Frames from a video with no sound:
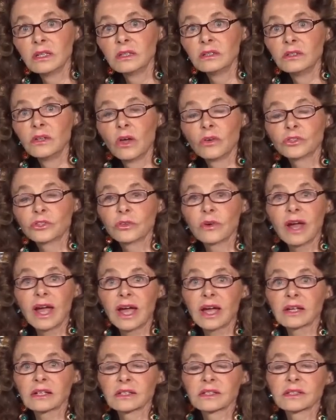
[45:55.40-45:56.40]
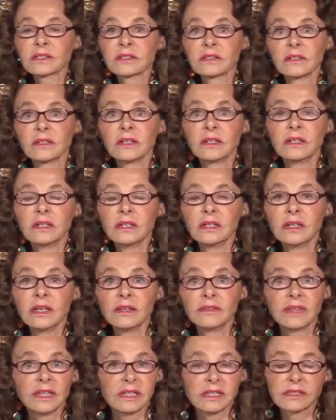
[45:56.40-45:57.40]
no tracks,
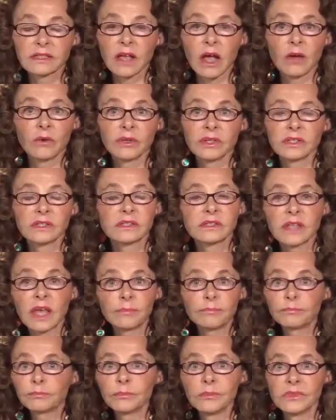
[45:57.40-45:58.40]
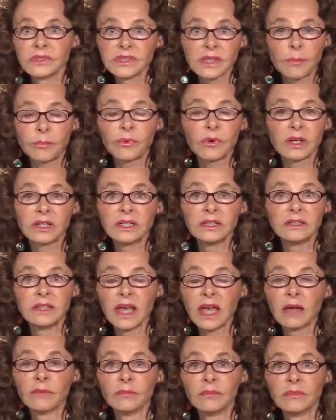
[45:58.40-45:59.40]
that has always sep separated
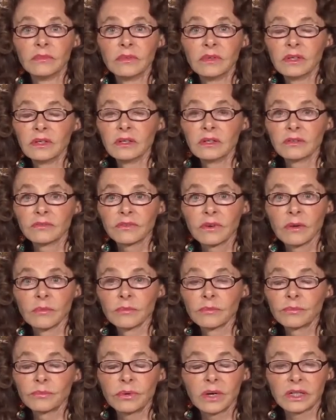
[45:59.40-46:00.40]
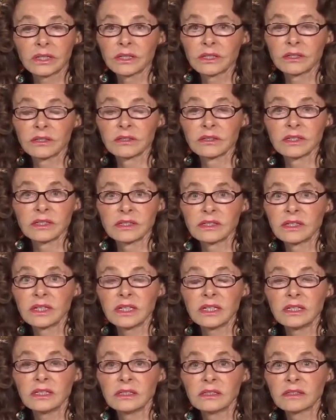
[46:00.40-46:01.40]
them from predator,
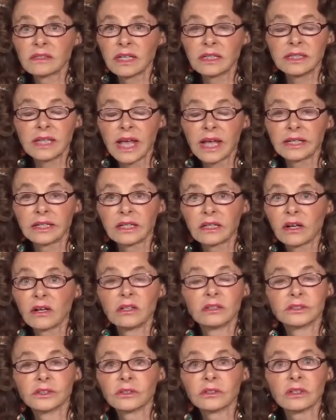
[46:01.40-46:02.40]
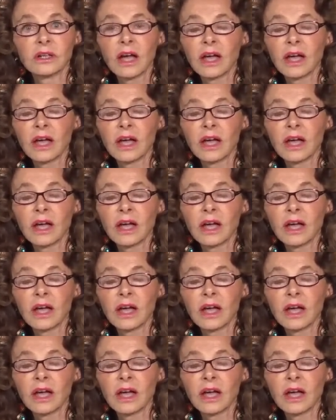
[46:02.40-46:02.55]
disease, satanic cult, or